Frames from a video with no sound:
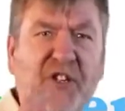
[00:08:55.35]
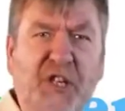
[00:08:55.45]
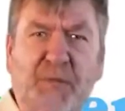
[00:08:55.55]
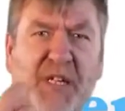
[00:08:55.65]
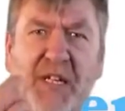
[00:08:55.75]

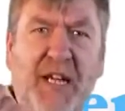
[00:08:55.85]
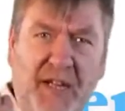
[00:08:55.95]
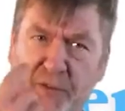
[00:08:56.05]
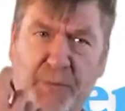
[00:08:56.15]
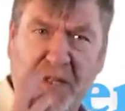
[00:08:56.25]
dB
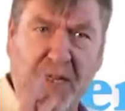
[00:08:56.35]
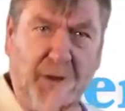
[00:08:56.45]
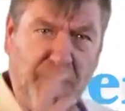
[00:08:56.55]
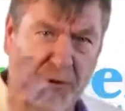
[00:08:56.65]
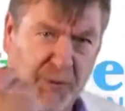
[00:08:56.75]

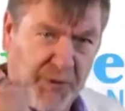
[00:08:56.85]
SPL.